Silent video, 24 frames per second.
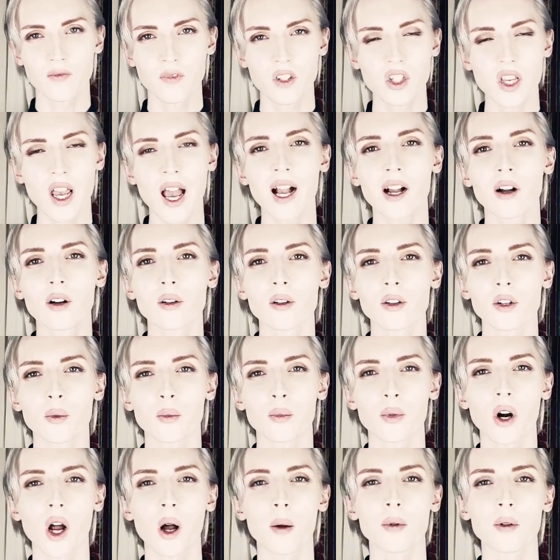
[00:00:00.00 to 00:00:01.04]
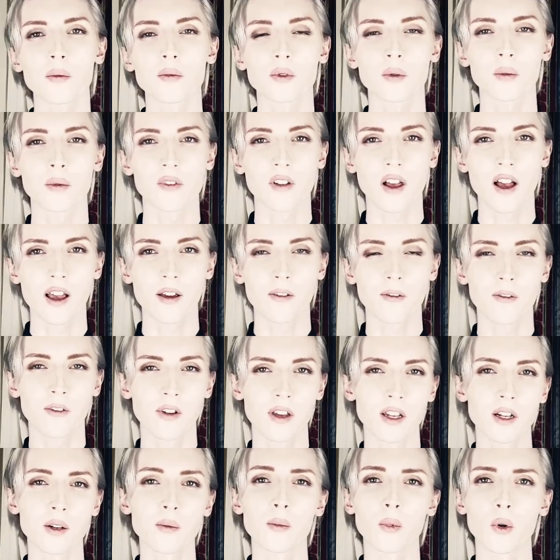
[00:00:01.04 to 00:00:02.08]
tackle the problems of life
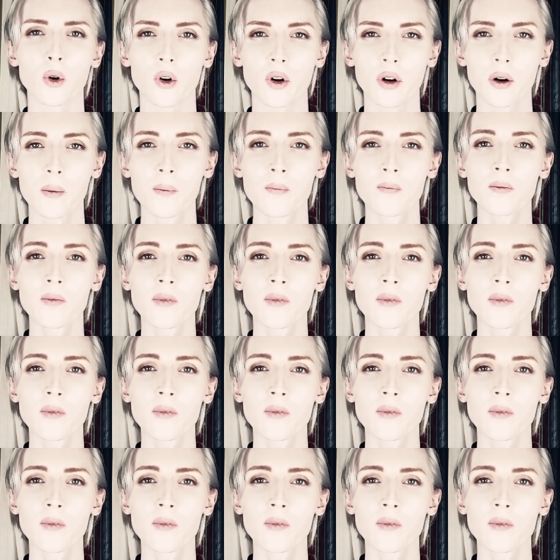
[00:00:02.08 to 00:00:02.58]
in a more